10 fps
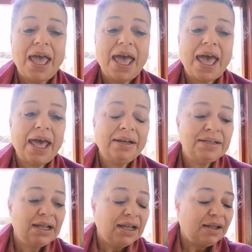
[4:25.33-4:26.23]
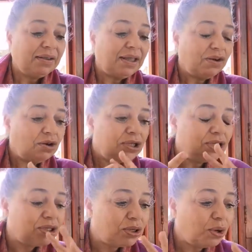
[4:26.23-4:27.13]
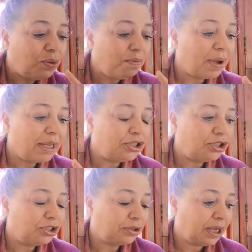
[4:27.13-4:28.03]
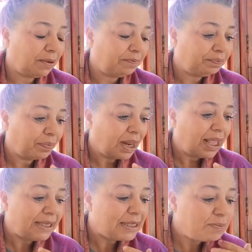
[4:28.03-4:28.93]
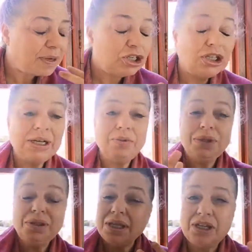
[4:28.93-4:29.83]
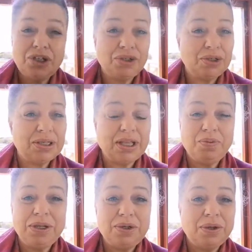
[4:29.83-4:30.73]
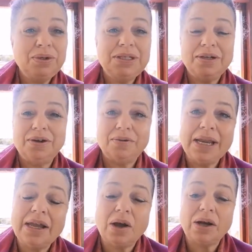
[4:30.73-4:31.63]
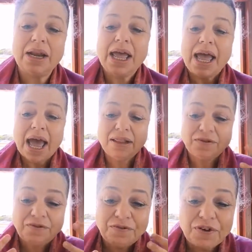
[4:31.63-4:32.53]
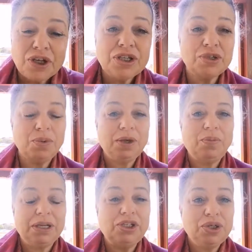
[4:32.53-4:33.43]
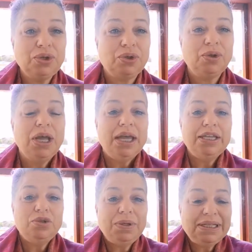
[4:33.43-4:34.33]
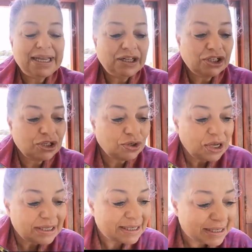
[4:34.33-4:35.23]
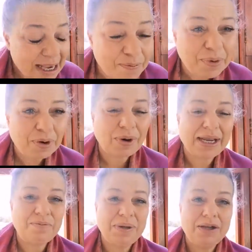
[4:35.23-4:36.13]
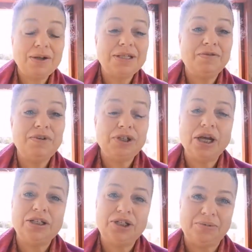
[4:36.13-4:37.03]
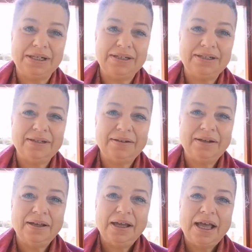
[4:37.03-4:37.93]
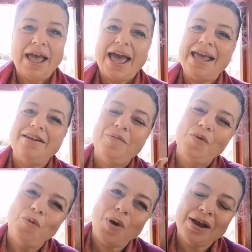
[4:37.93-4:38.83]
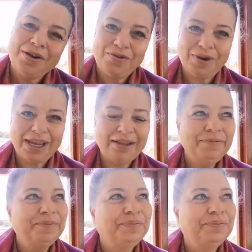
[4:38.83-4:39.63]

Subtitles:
and there are so much, especially with issues that we don't agree on. And the first thing we do is we tend to separate because of judgment. And I'm wondering